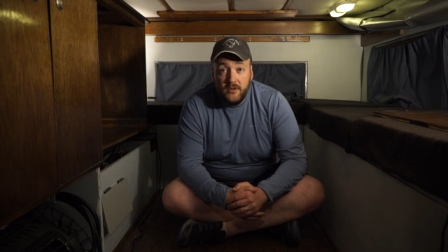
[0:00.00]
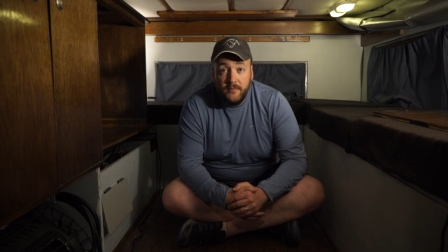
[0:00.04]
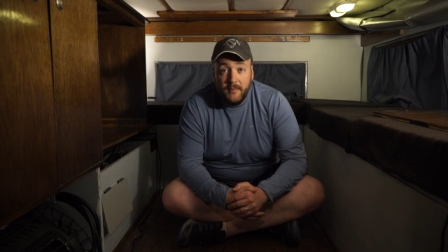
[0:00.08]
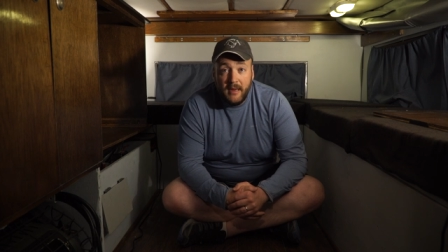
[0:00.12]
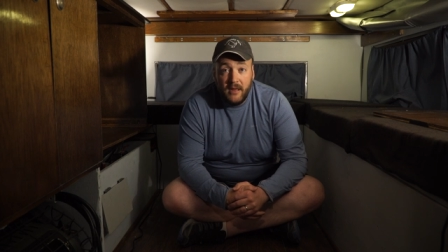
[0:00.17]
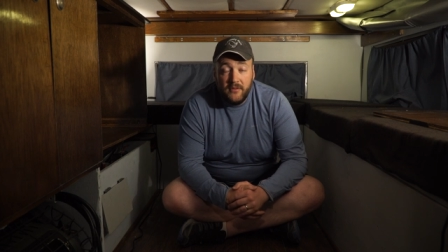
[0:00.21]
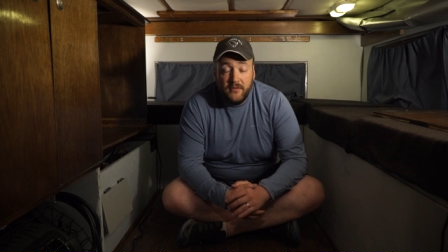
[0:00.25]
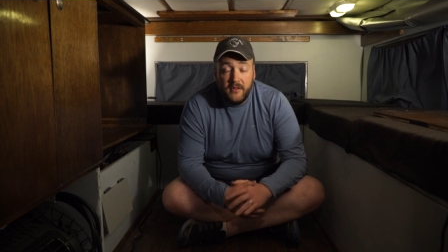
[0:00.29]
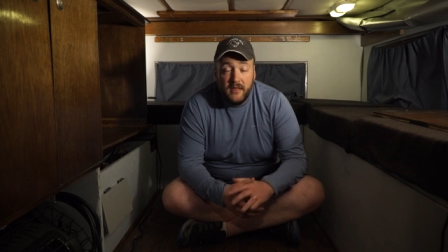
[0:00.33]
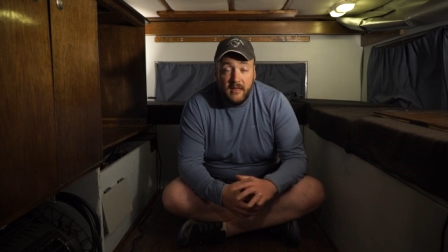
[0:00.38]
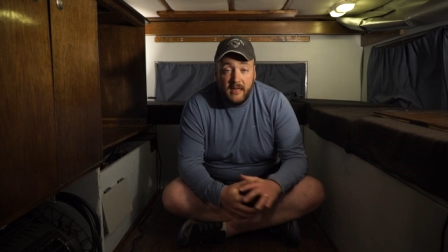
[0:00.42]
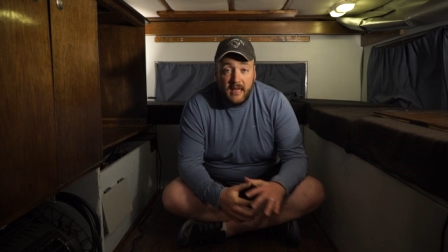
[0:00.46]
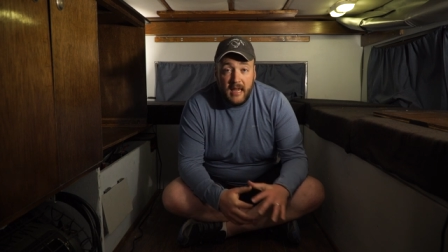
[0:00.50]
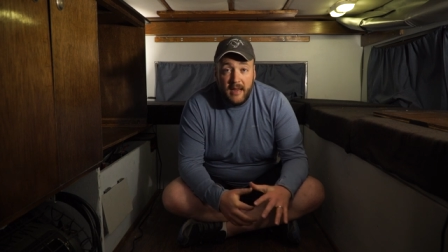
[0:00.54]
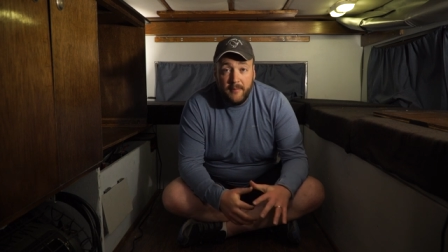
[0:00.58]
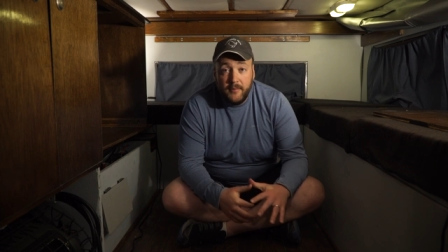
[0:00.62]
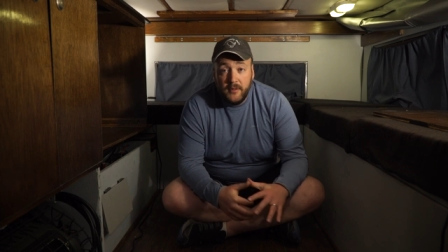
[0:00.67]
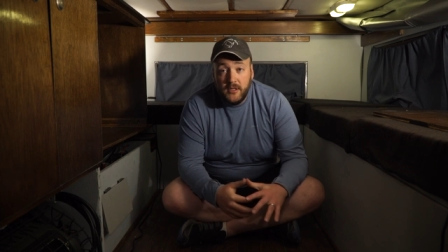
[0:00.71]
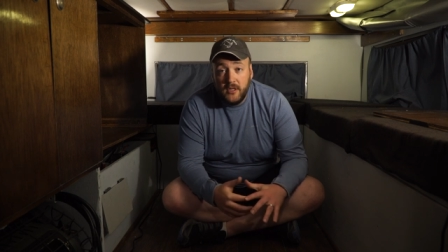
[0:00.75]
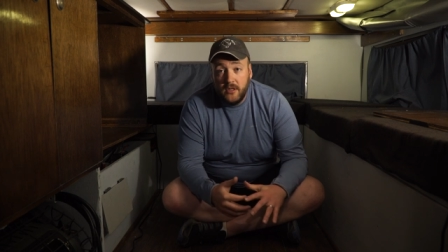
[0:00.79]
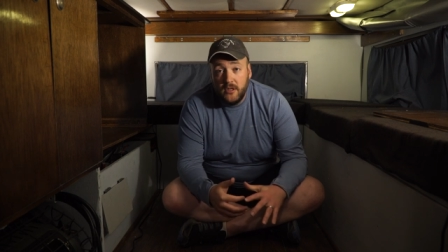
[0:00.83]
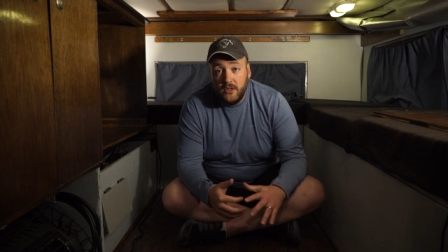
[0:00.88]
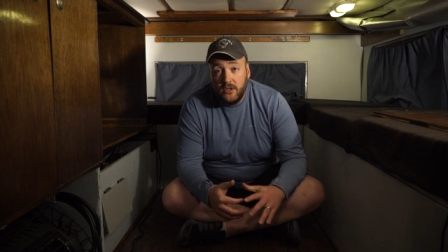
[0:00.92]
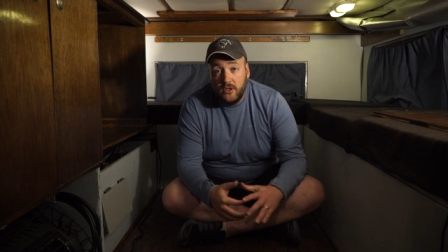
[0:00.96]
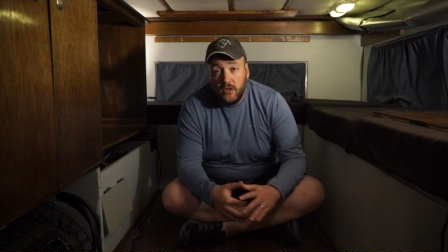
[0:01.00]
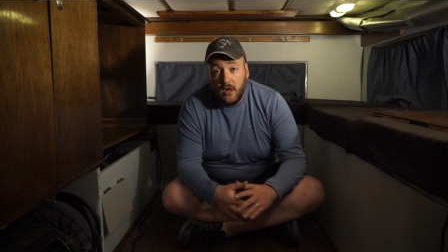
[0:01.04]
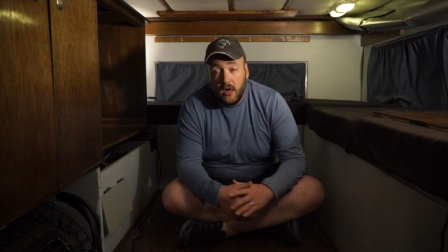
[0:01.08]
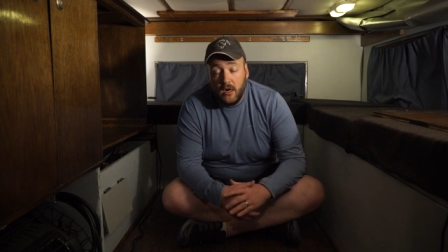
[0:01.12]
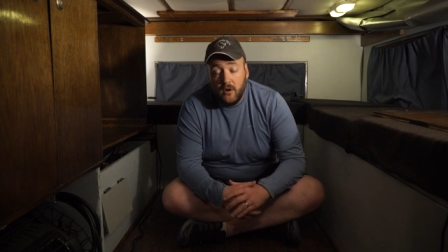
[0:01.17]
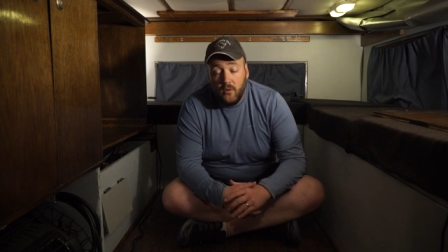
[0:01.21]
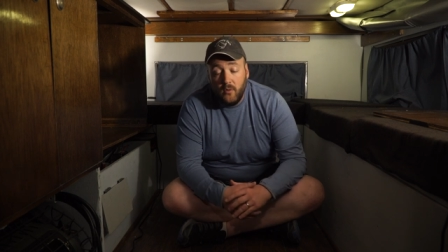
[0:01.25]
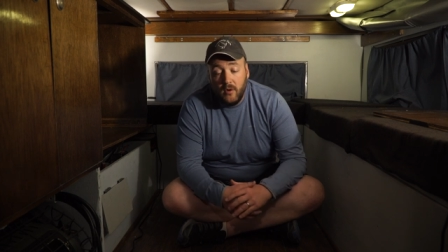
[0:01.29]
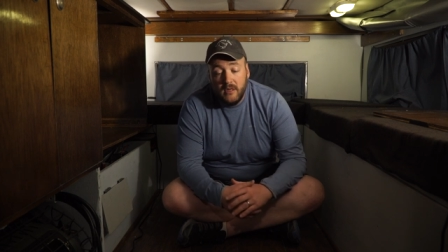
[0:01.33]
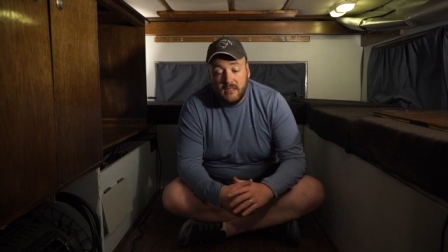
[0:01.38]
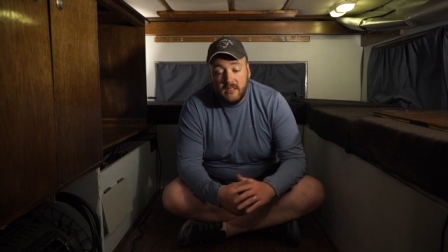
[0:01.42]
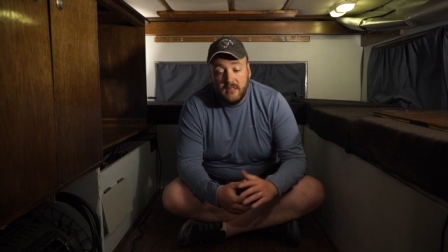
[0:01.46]
to mount the camper to the
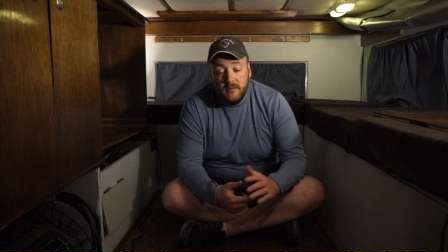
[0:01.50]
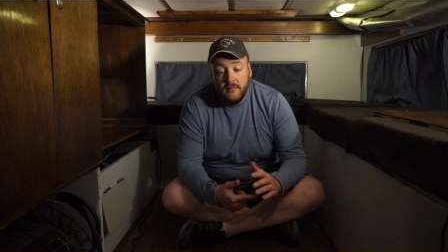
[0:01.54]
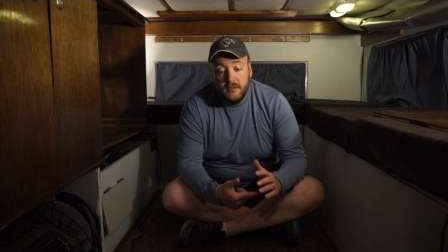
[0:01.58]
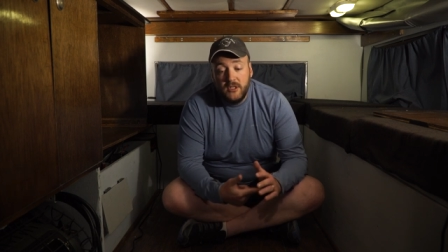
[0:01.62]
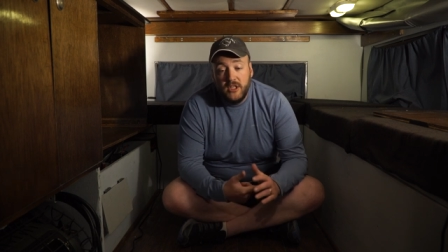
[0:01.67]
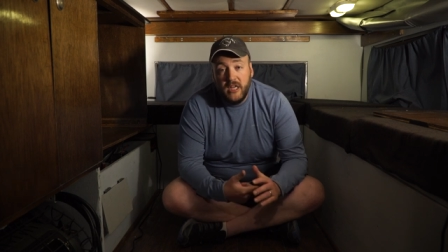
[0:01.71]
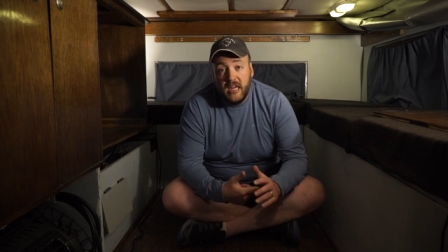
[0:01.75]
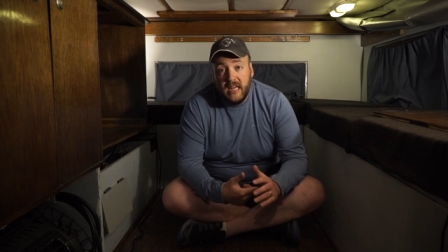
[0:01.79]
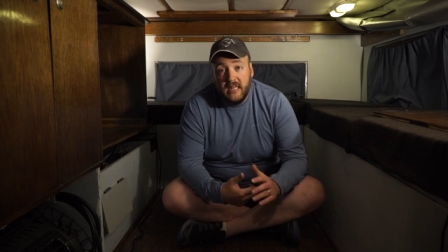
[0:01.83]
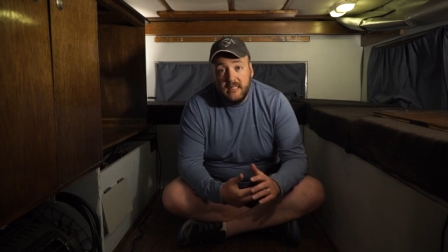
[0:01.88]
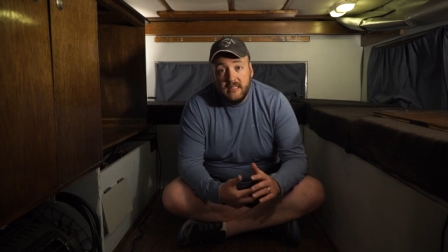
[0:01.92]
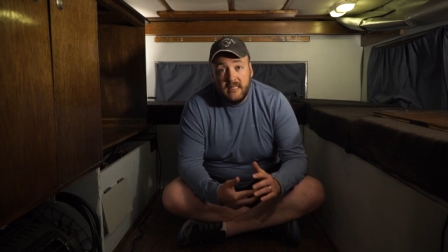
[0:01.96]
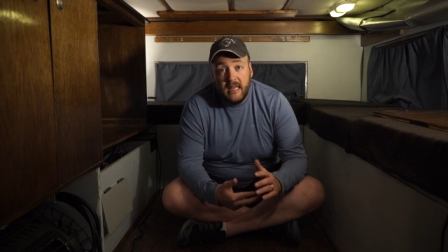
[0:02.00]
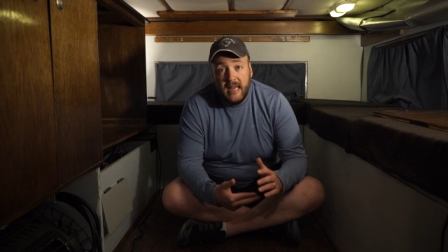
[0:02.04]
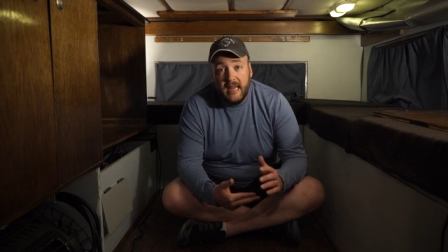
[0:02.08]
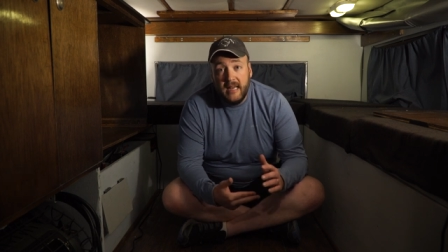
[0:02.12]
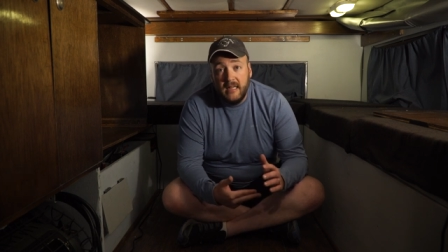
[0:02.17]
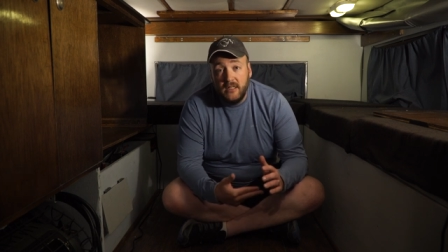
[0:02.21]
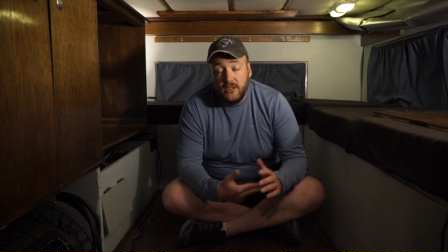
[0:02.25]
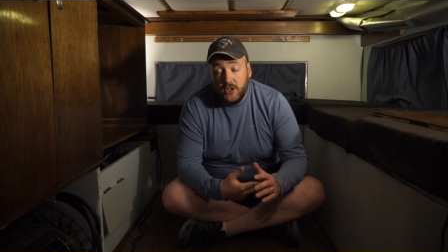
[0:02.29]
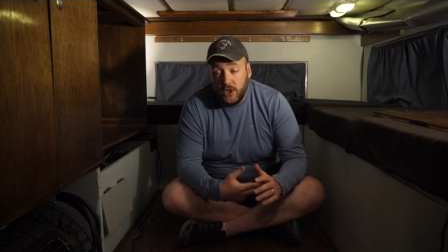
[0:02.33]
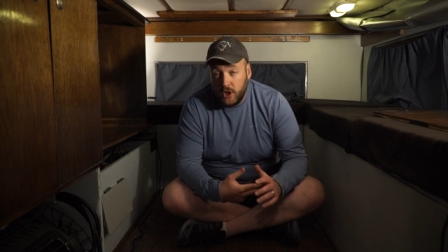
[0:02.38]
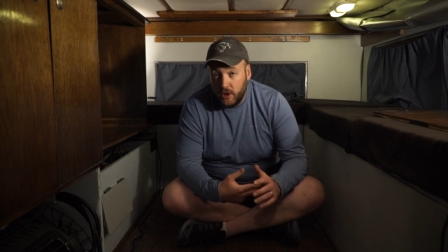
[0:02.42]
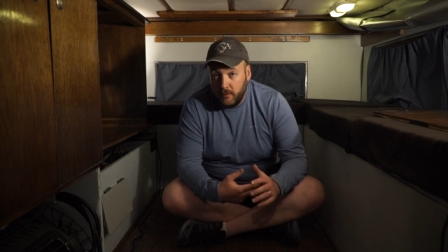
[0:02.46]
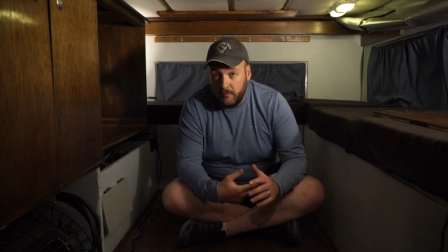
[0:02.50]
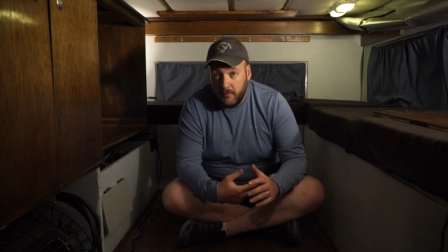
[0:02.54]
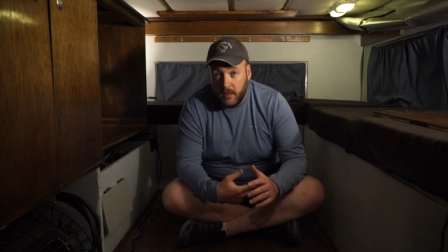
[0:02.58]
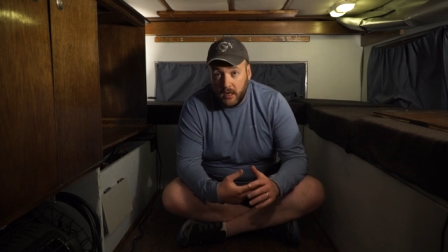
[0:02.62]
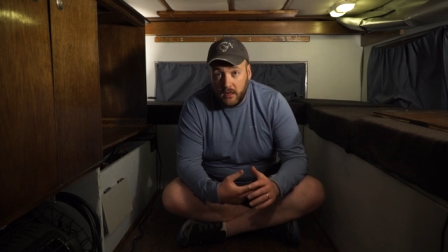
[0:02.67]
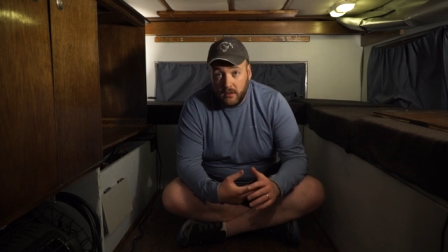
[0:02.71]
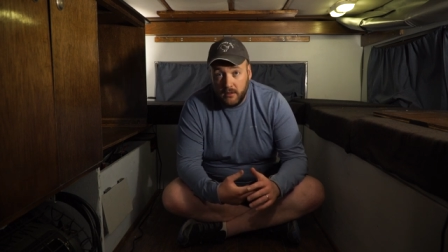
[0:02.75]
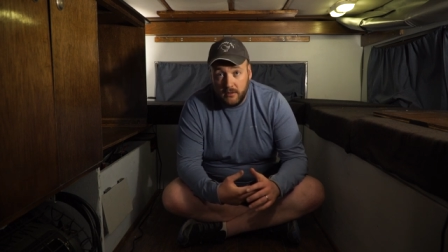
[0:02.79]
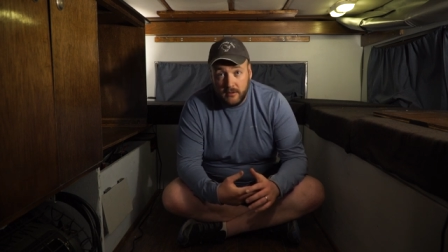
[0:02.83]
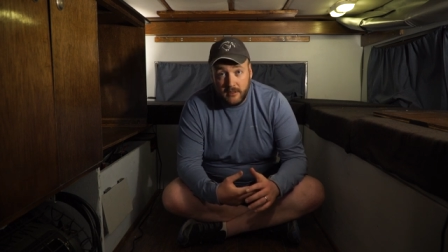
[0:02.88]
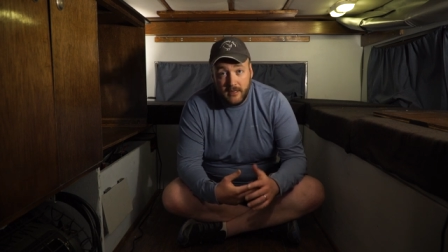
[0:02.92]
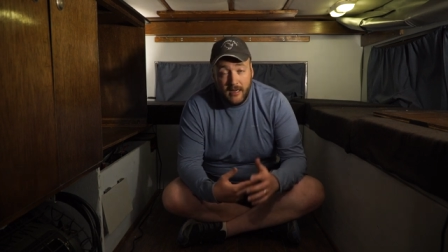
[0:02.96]
truck was some chains and
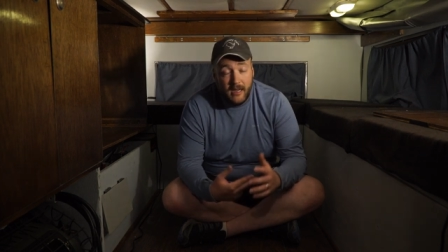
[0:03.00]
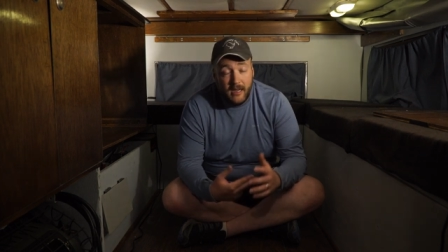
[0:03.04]
turnbuckles.